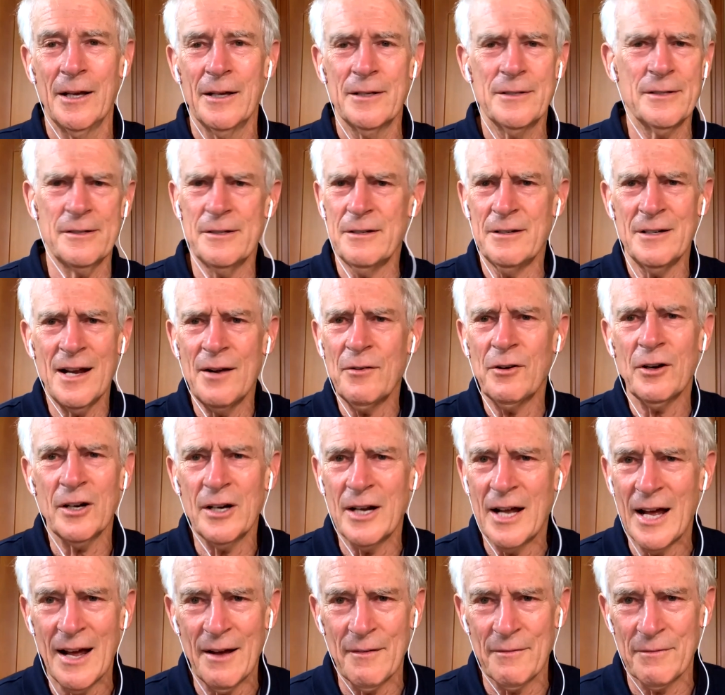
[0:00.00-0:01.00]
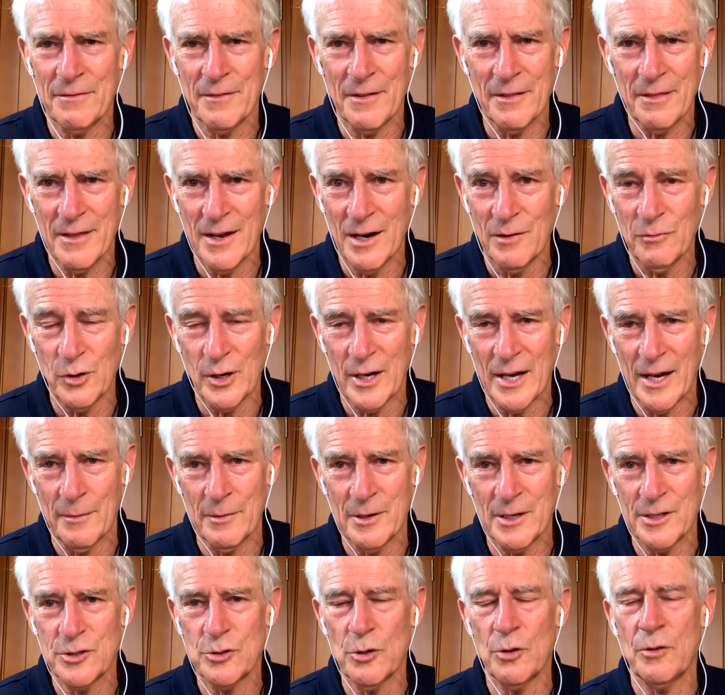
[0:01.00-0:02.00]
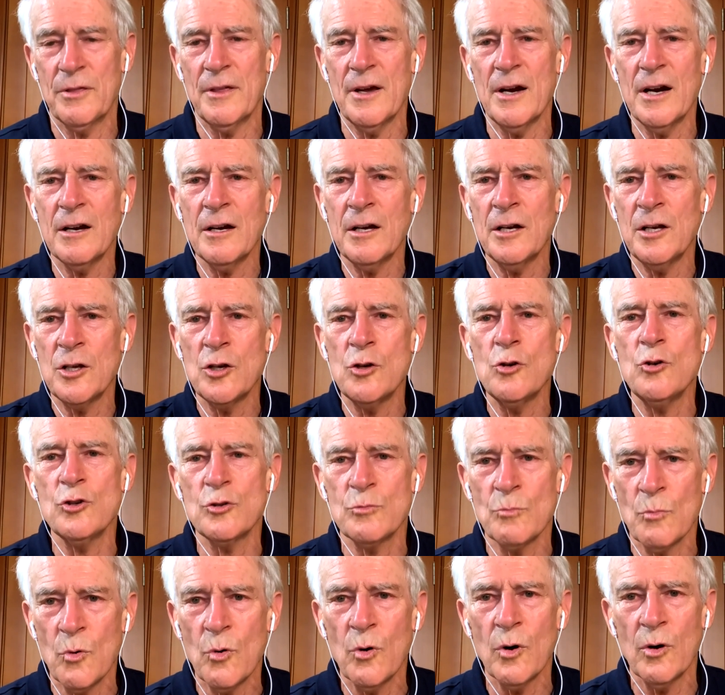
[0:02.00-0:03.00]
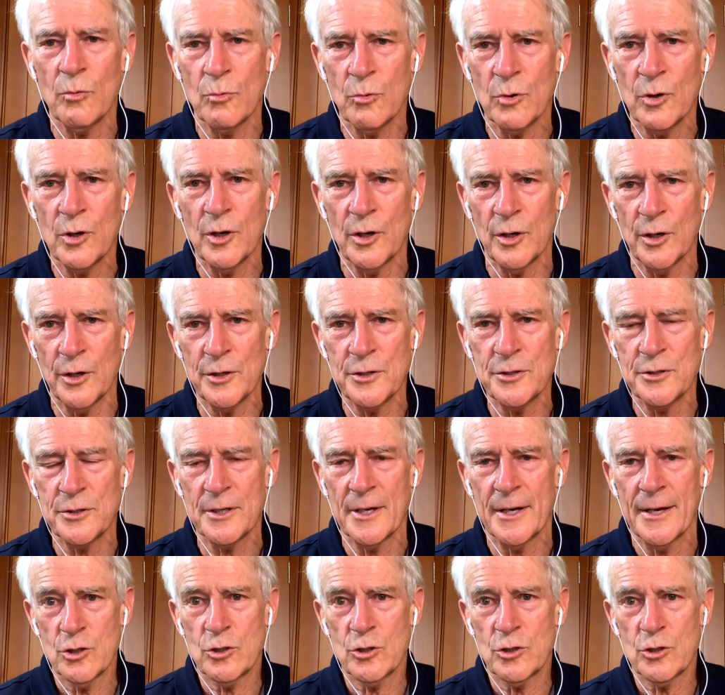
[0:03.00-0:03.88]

So you're never going to have their vocabulary. So they're going to use more words.